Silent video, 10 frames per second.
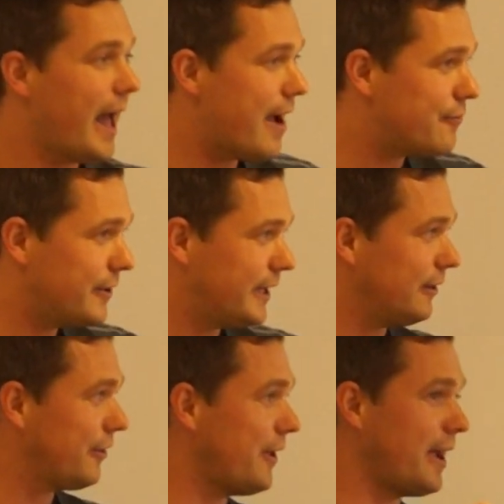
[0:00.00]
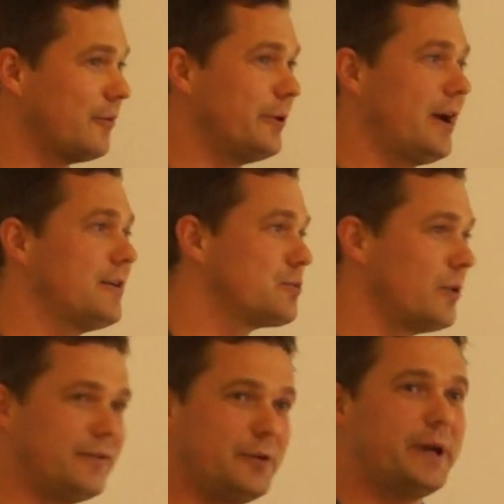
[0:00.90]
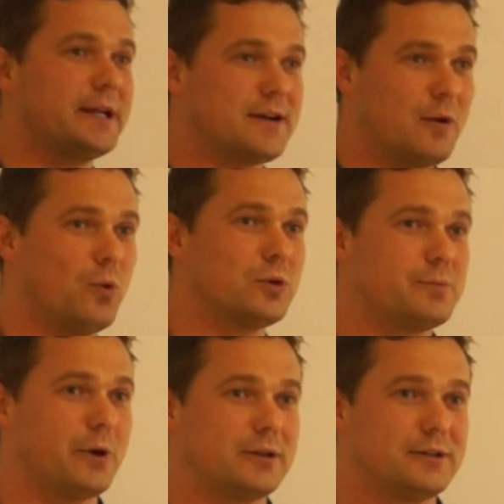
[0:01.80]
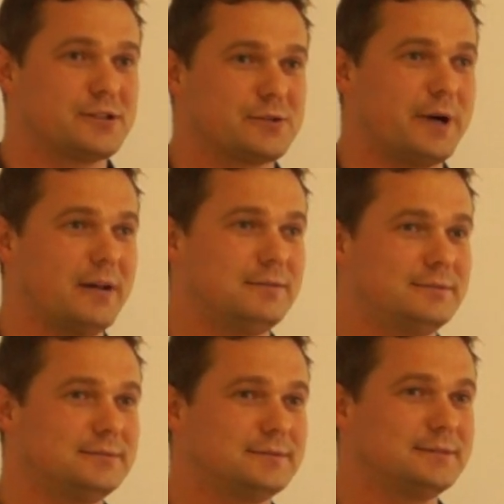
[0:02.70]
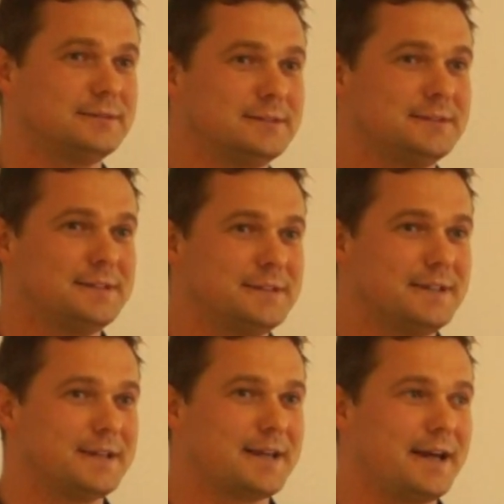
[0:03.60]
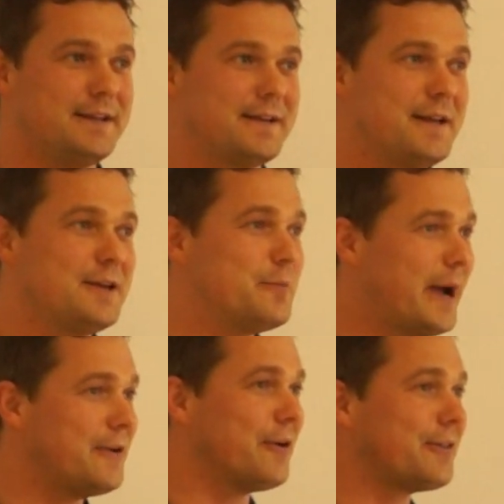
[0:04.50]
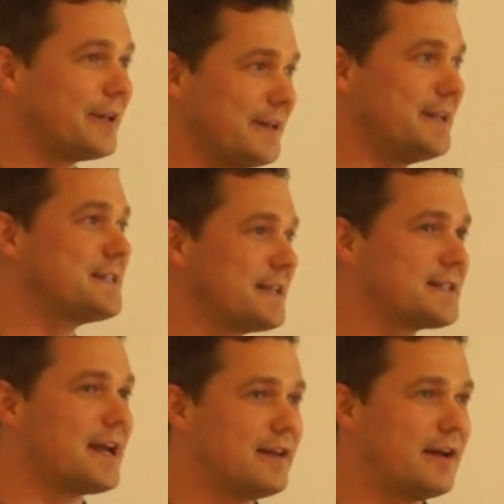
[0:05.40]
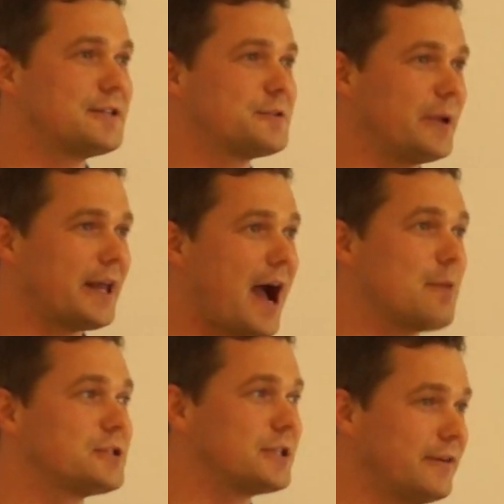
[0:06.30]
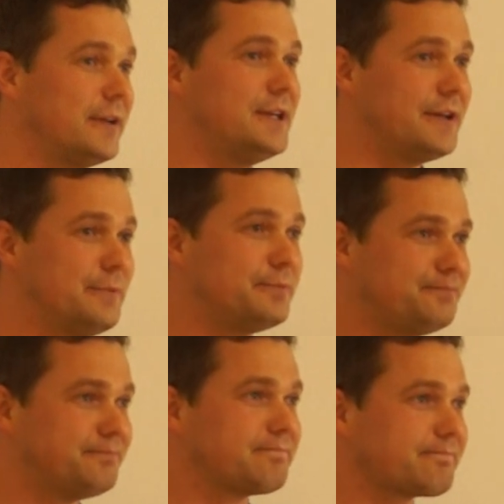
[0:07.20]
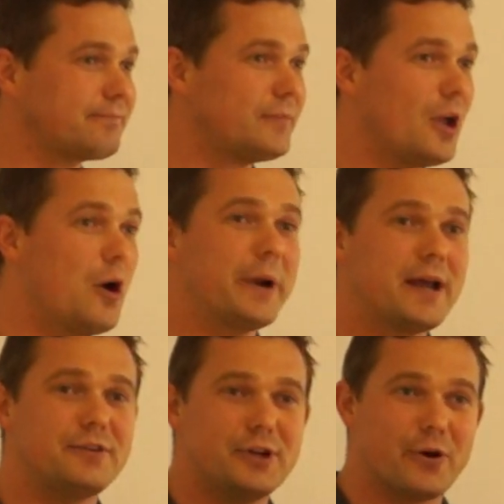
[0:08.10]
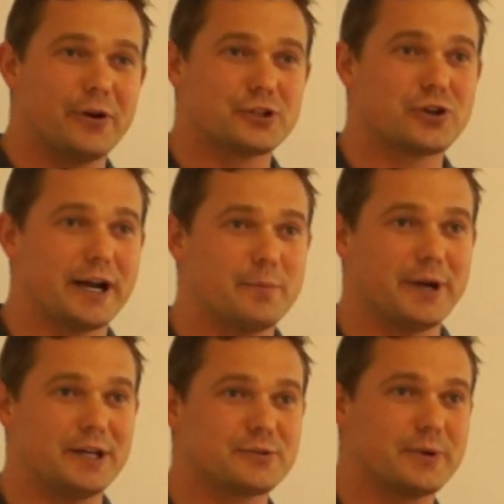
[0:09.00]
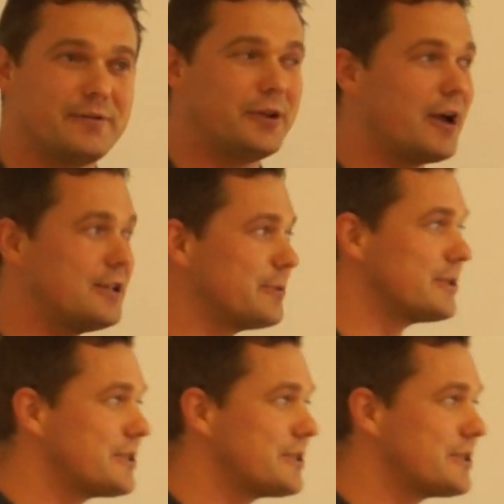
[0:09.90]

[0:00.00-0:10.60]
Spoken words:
Every little thing. We noticed one of you picked up water bottles as well. Okay? You may not think that these things get noticed, but they absolutely do. And whenever you go on a training pitch, whenever you go into a